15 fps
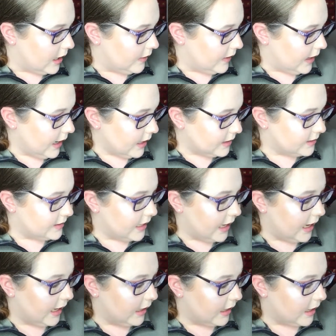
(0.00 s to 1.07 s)
The next
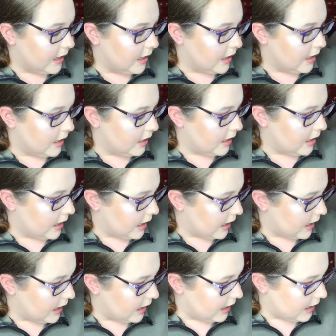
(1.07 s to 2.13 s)
thing
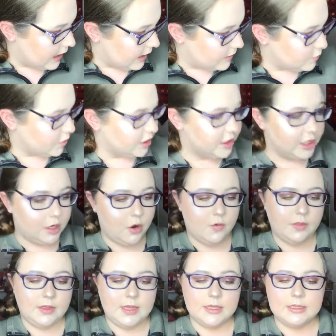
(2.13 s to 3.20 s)
is, we're just going to go
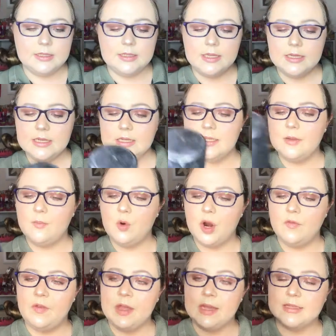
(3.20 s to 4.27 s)
with this. This is the
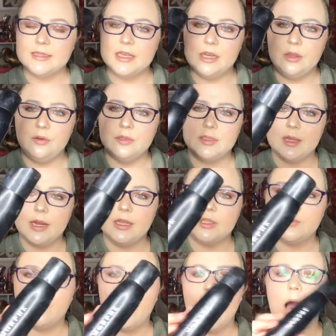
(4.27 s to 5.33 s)
Morphe Continuous Setting
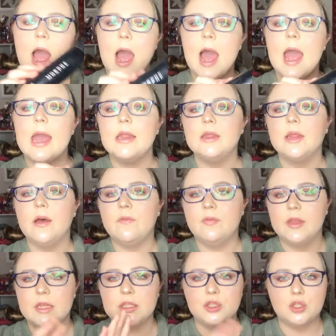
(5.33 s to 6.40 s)
Spray. I love
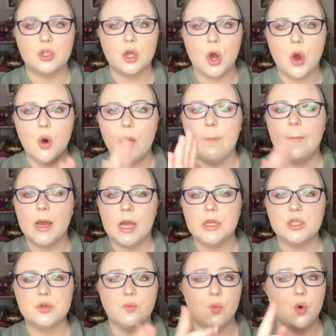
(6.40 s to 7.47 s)
this so
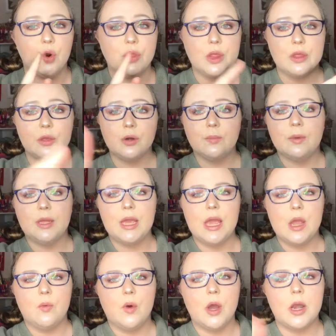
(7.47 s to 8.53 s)
much more than the Urban
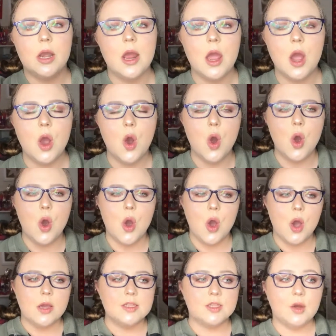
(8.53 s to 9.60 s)
Decay one.
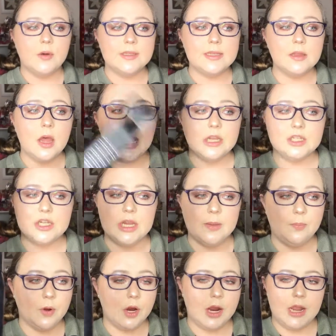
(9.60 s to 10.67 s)
So it's a lot
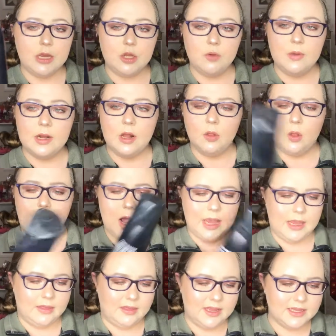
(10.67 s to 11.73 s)
cheaper, and you get a lot
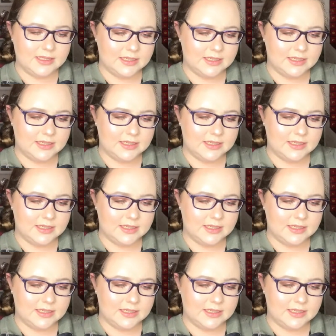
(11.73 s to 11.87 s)
in this.